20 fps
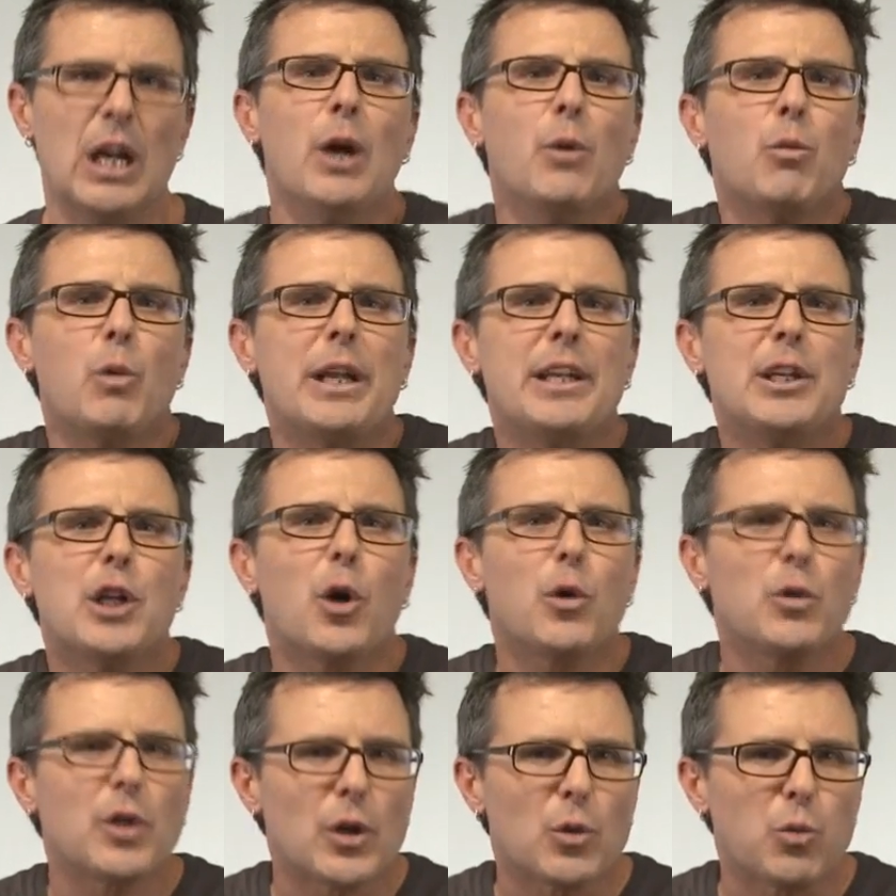We
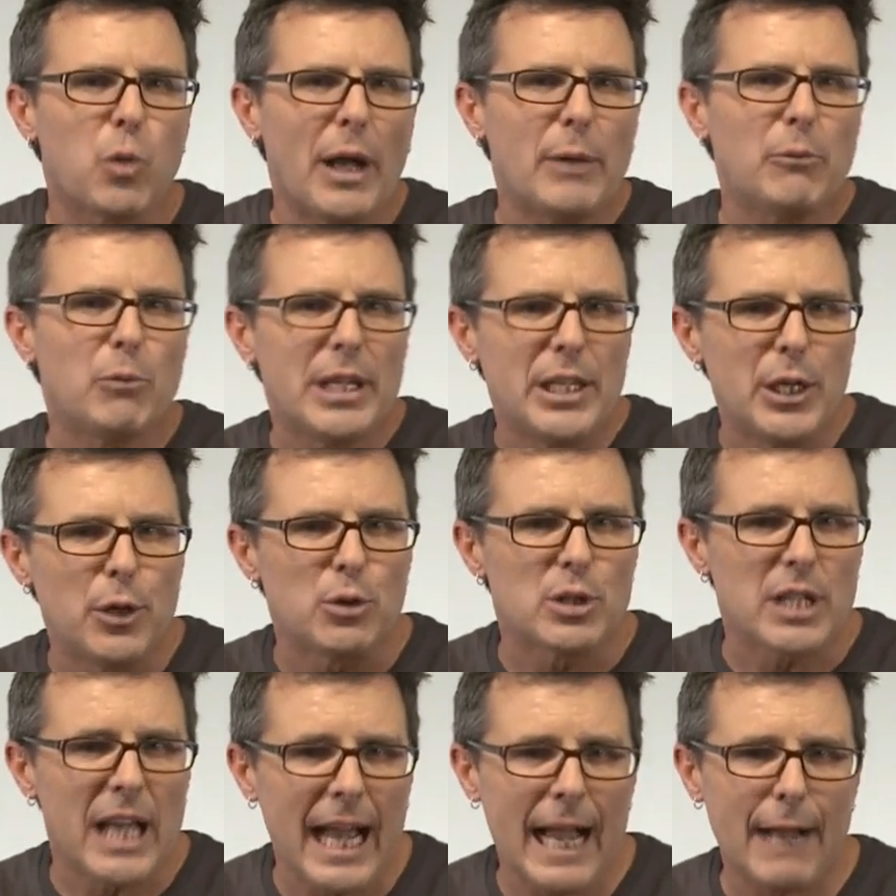know that when we
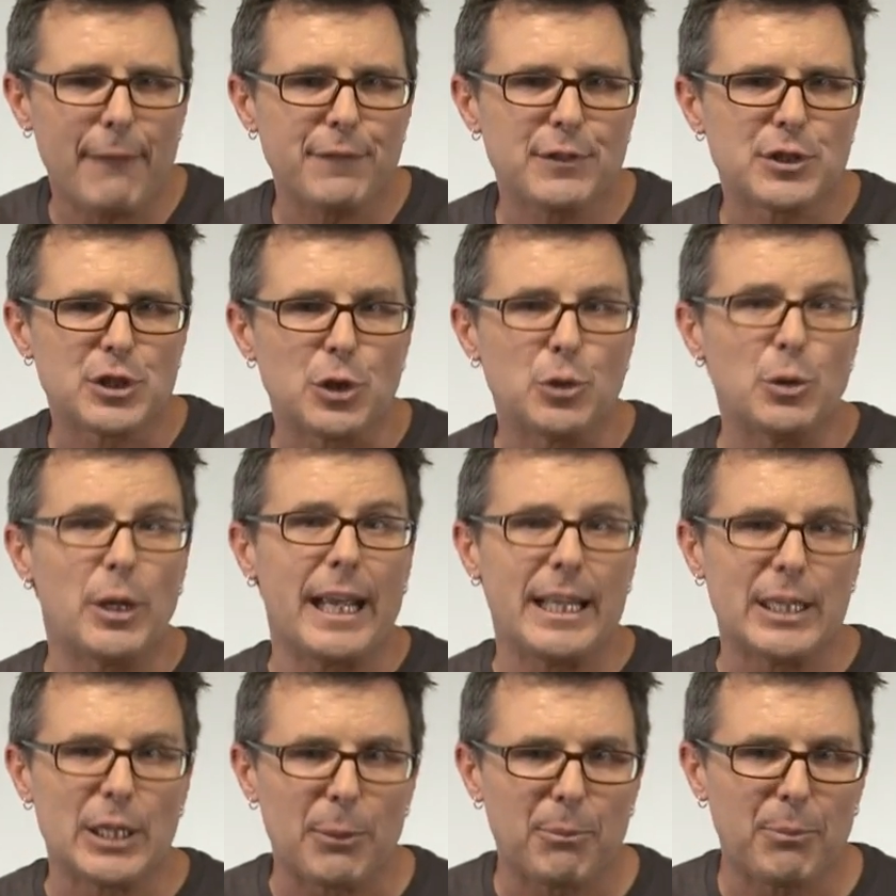use have to
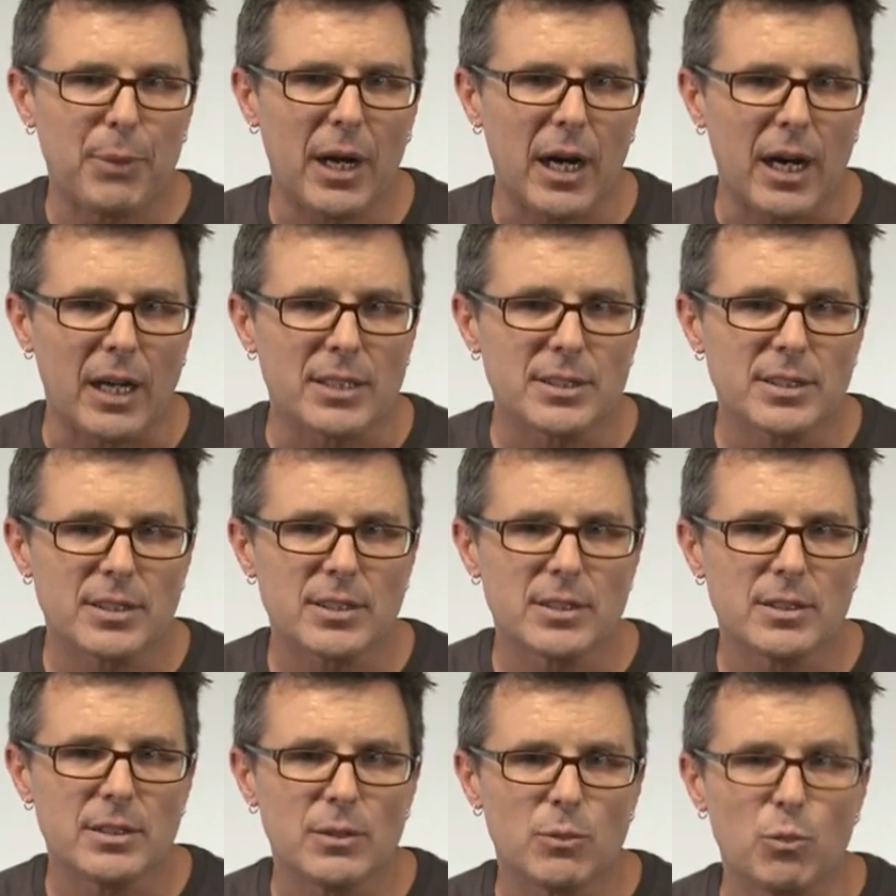in the
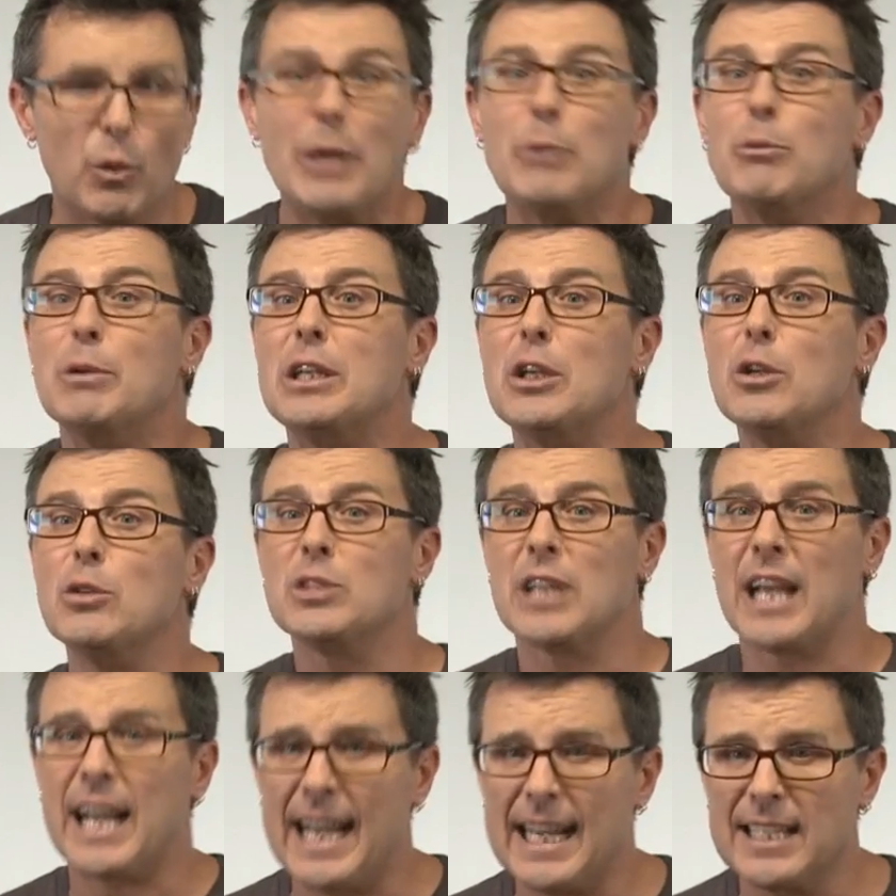past, when we use
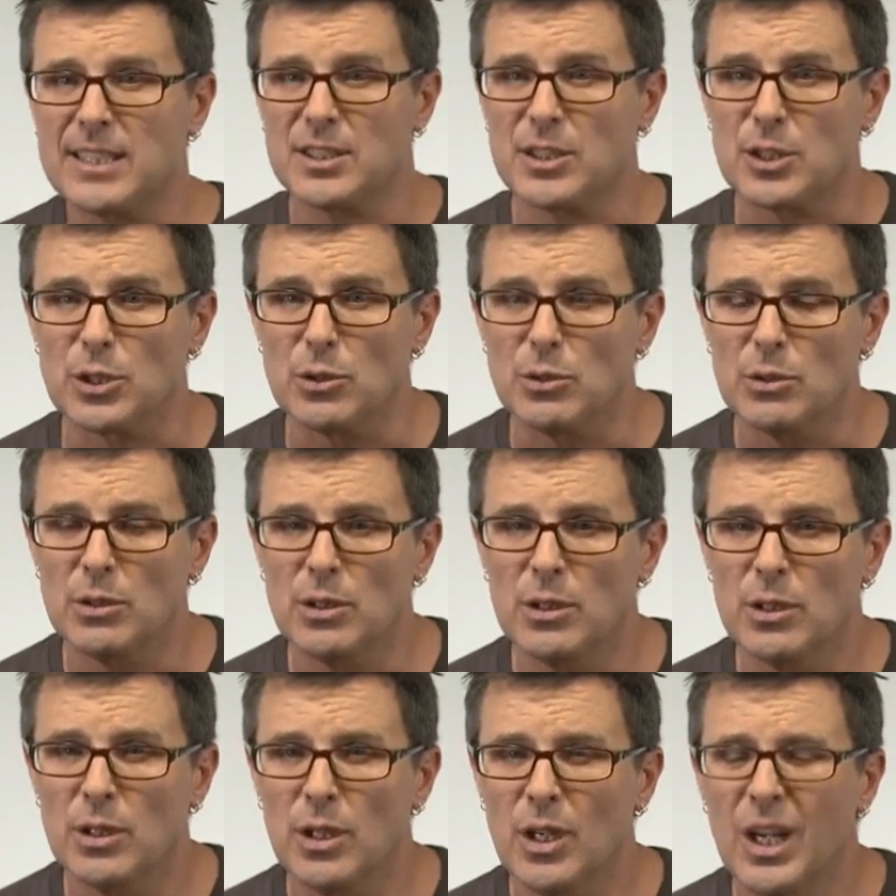had to,
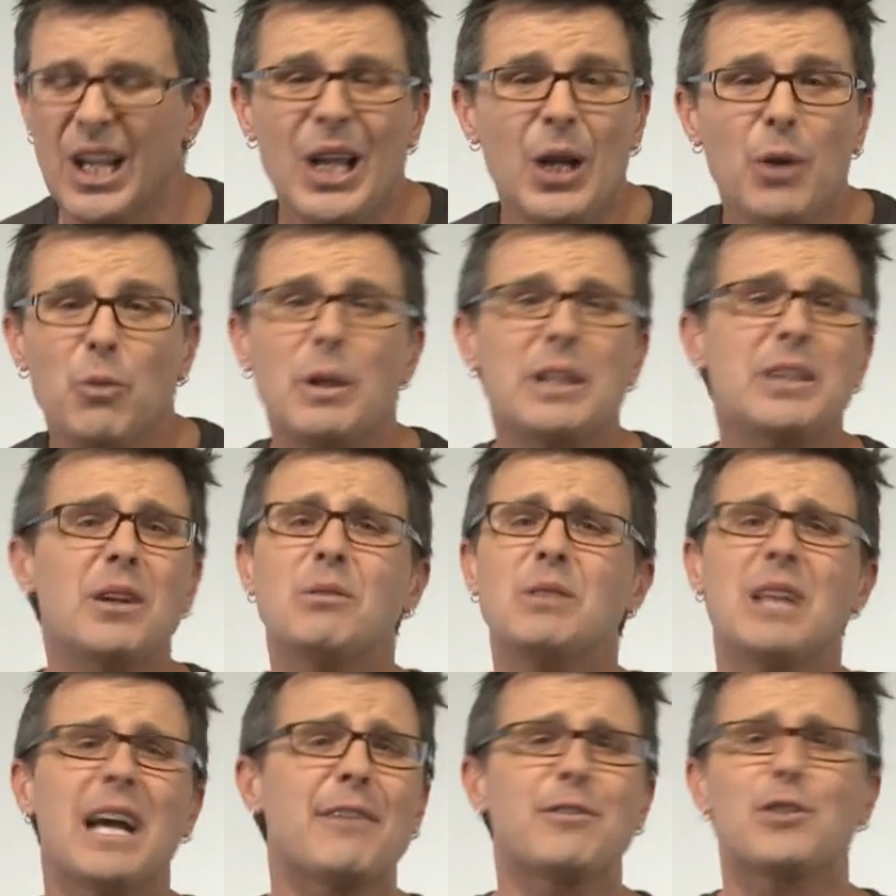we
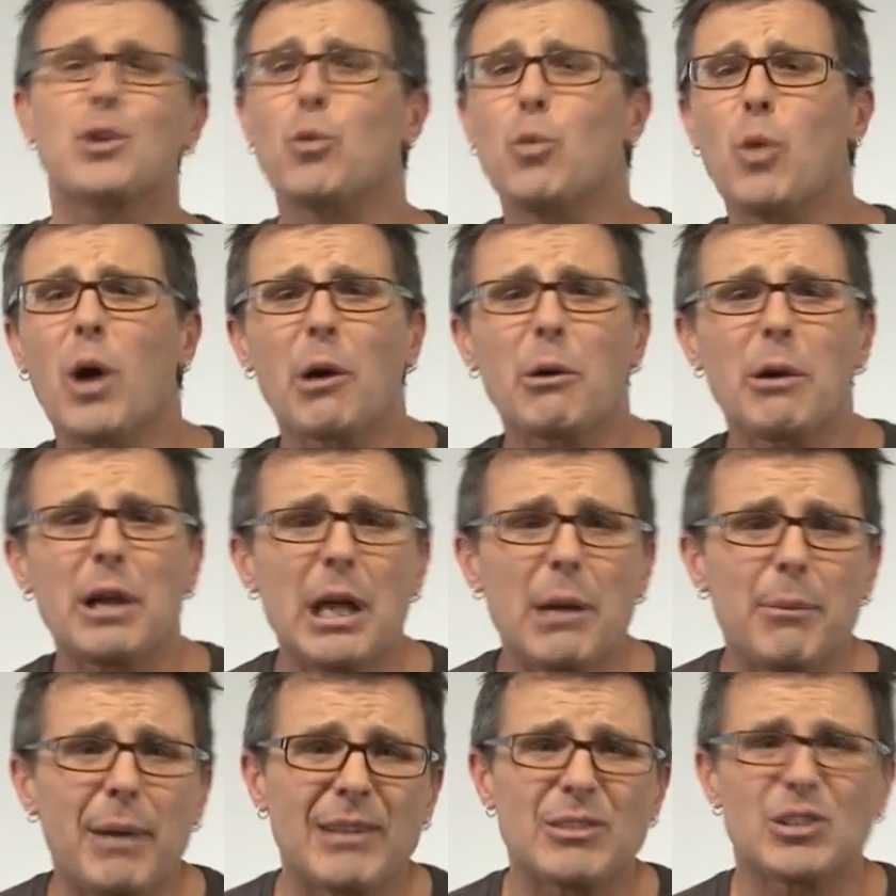don't have to worry
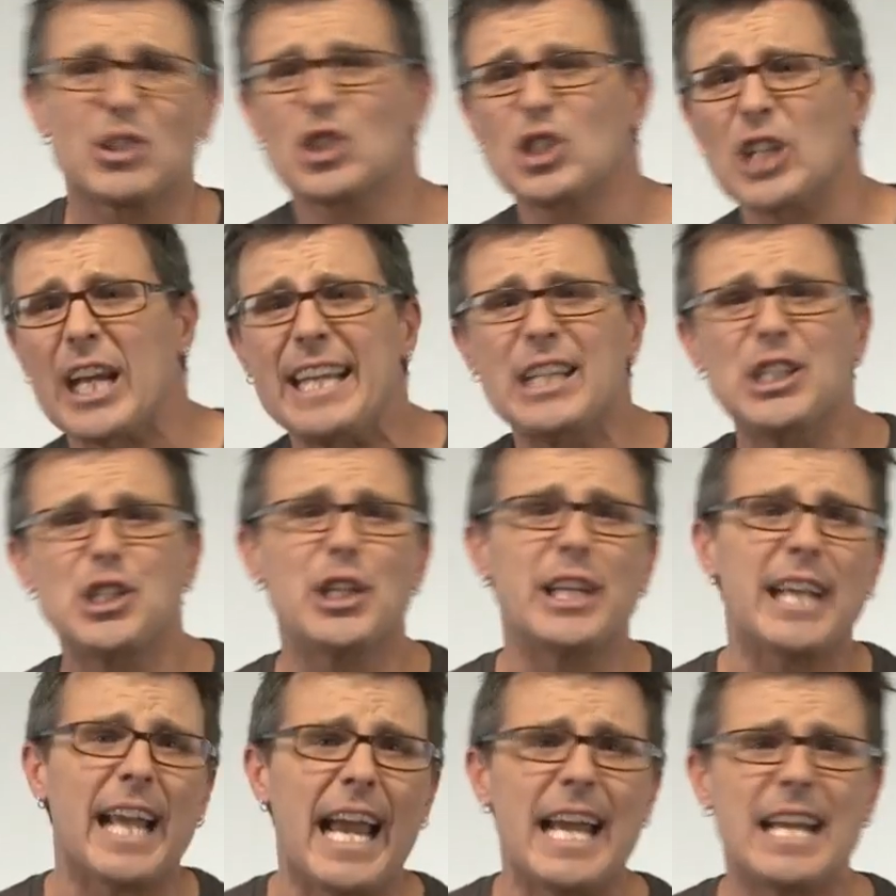about
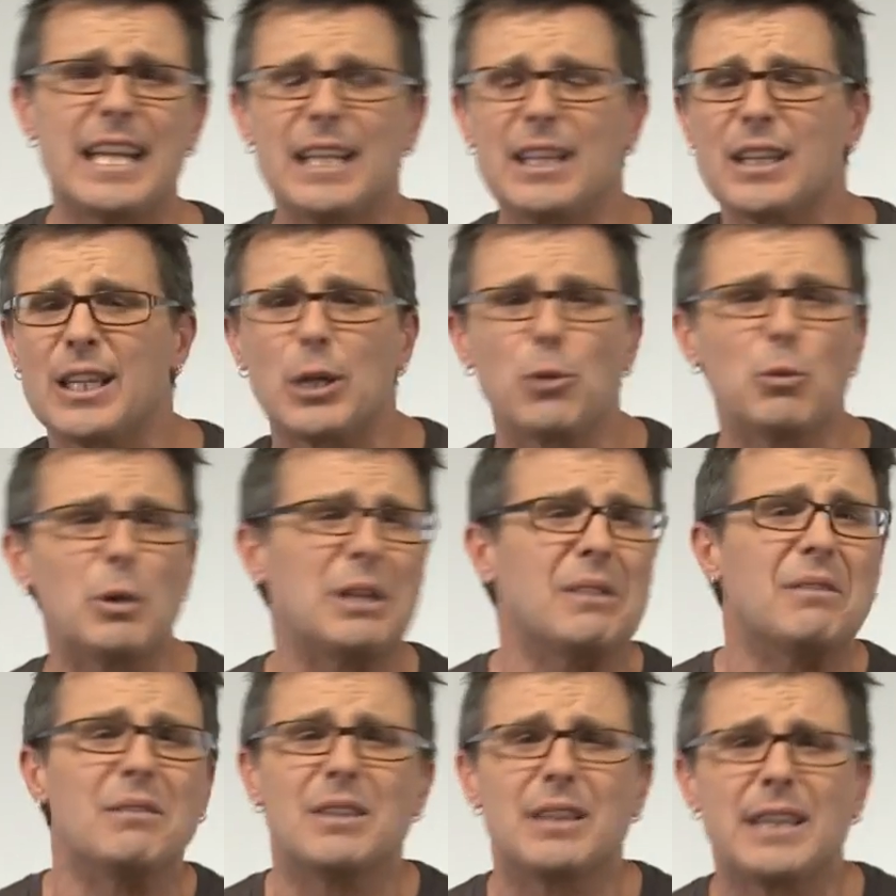changing anything
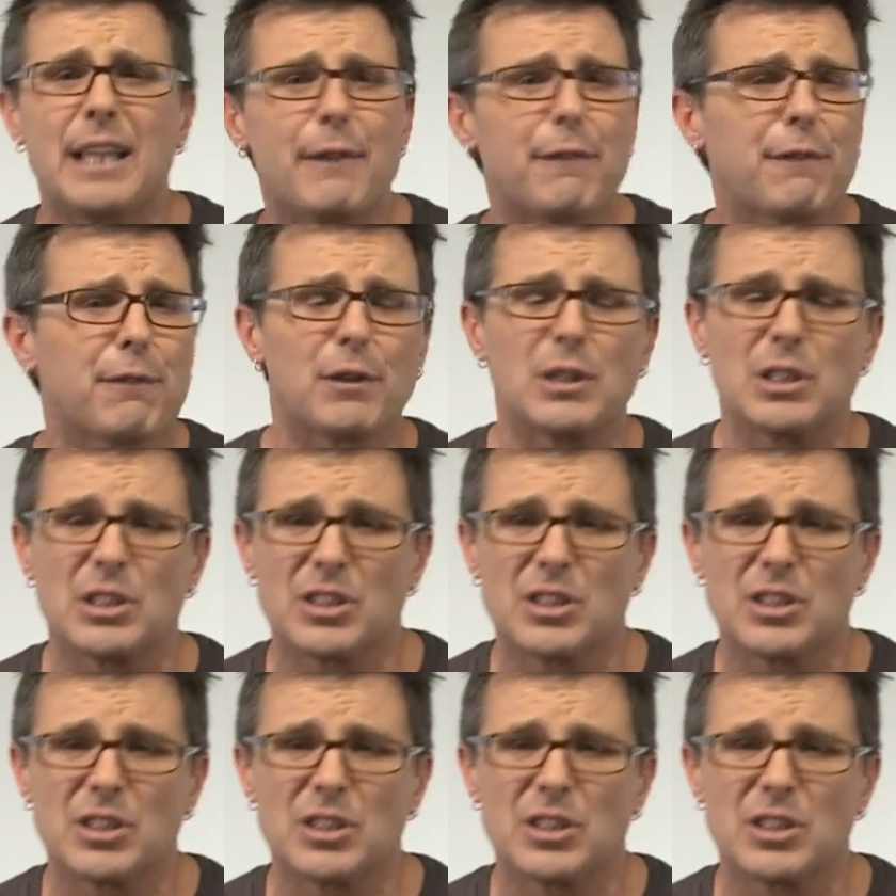with different